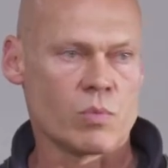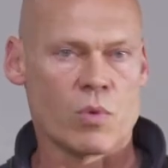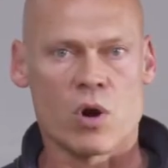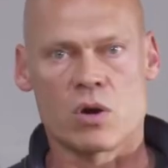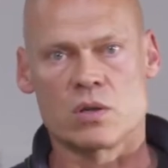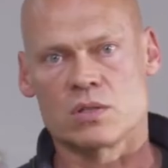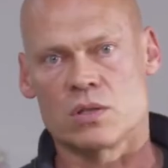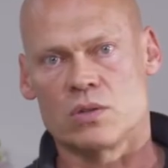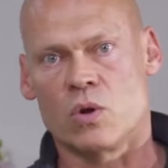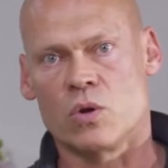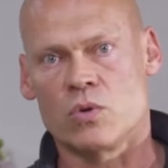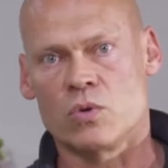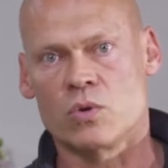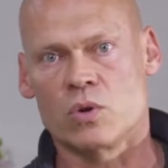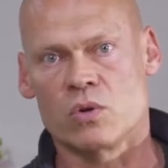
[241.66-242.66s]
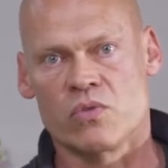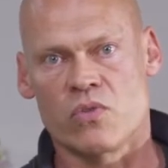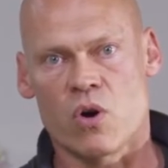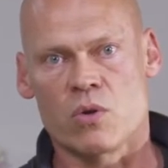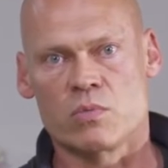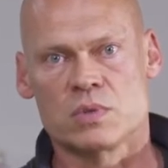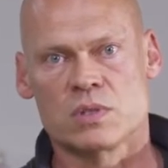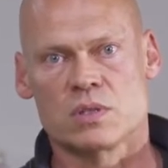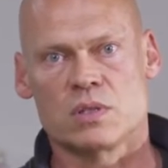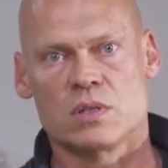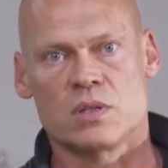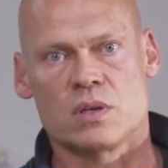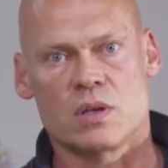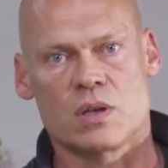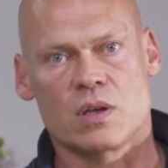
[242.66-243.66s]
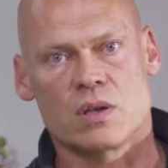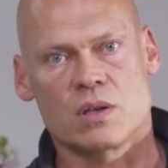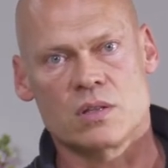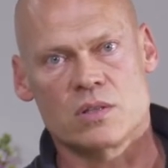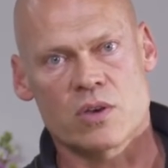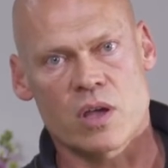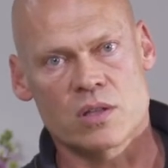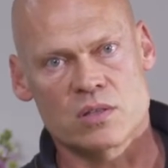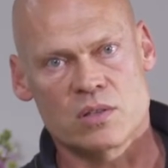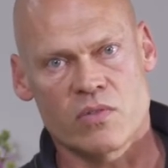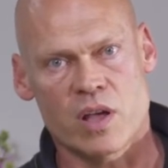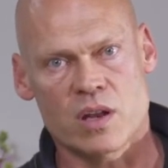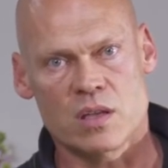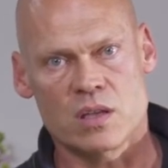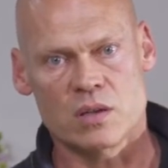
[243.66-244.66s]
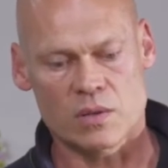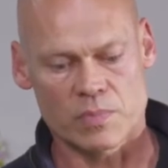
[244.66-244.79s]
Barns and all the local farms in the Hudson Valley,